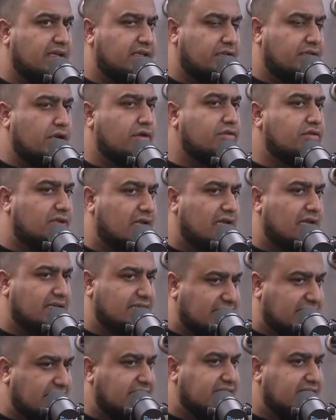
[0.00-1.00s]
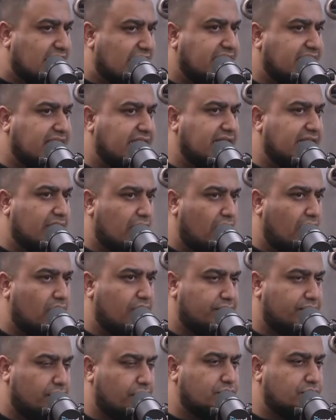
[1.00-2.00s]
You know, taking it
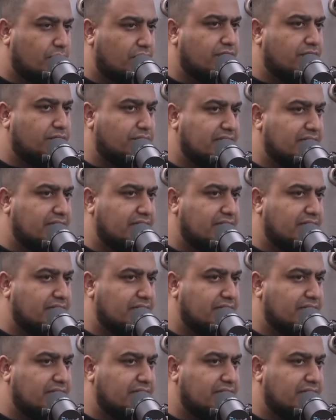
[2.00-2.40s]
off was one of the